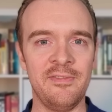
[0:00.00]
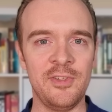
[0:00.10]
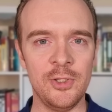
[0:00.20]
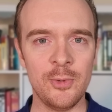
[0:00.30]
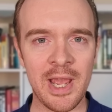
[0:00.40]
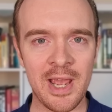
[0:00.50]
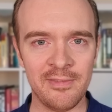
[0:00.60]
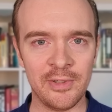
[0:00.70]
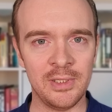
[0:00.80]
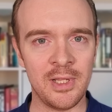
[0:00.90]
you have
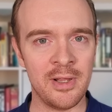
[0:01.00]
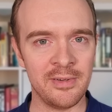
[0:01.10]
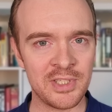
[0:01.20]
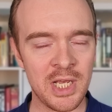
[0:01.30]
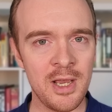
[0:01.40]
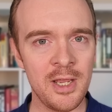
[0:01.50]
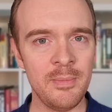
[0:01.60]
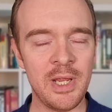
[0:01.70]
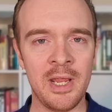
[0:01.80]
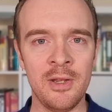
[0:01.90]
a lot of time
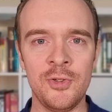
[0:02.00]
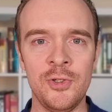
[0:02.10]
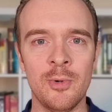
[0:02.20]
and you